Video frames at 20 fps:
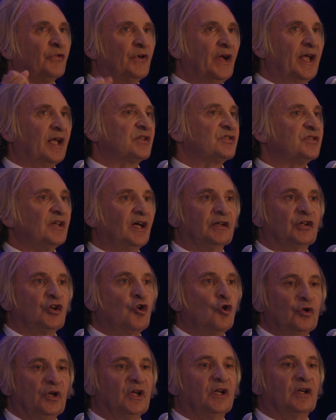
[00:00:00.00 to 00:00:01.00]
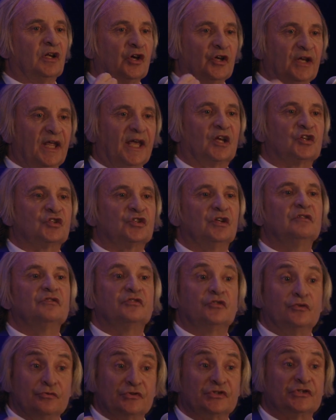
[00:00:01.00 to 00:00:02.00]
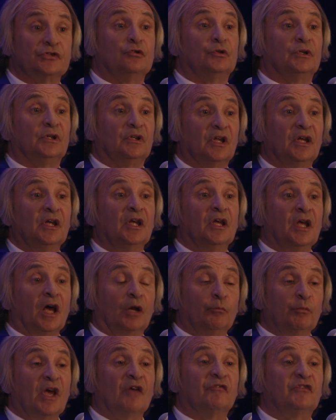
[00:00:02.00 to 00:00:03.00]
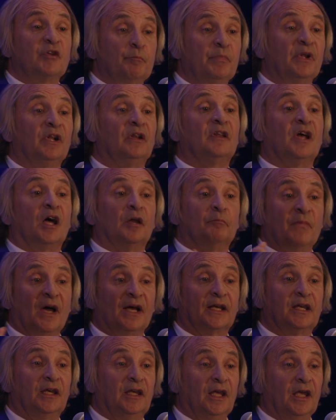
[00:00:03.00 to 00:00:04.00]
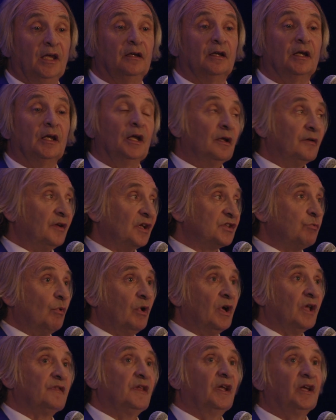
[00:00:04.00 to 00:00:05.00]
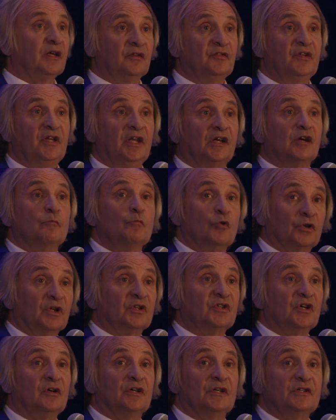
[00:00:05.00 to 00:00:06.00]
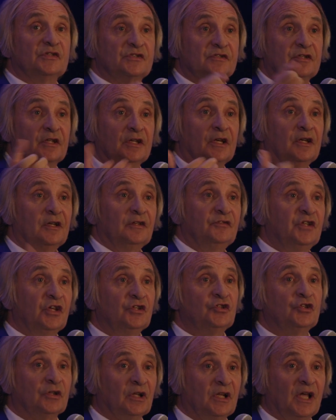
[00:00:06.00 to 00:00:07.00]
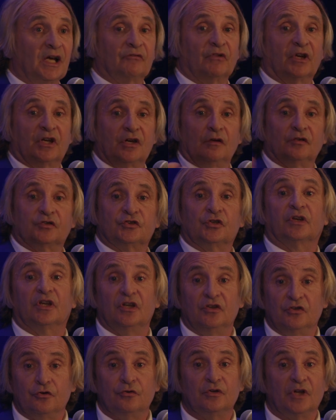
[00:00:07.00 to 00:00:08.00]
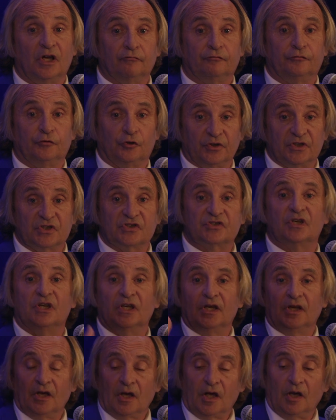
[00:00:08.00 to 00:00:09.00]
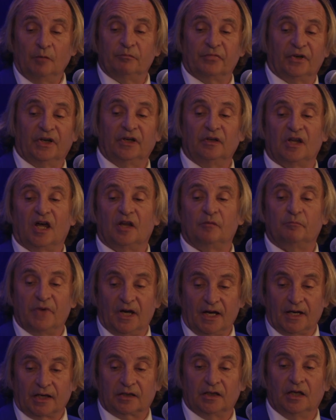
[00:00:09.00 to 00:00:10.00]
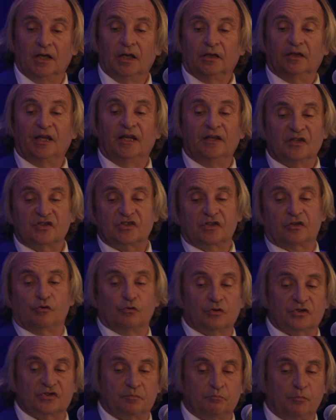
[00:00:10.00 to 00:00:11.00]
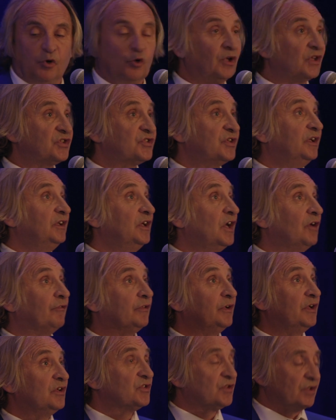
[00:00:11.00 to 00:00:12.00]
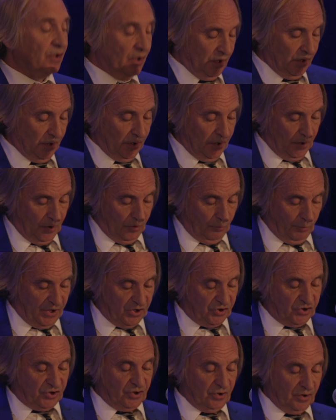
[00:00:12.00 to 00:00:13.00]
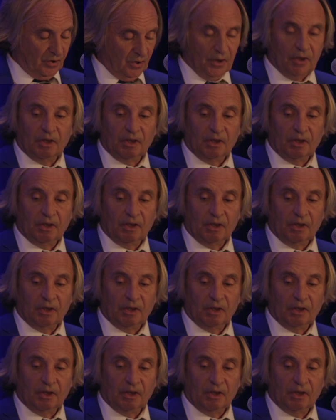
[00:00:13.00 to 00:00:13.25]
breaks that con connection to soil, and we have to build that back again. That's why I think a decommoditised digital agriculture can do that for us and bring that back. And then this course, policy and governance, which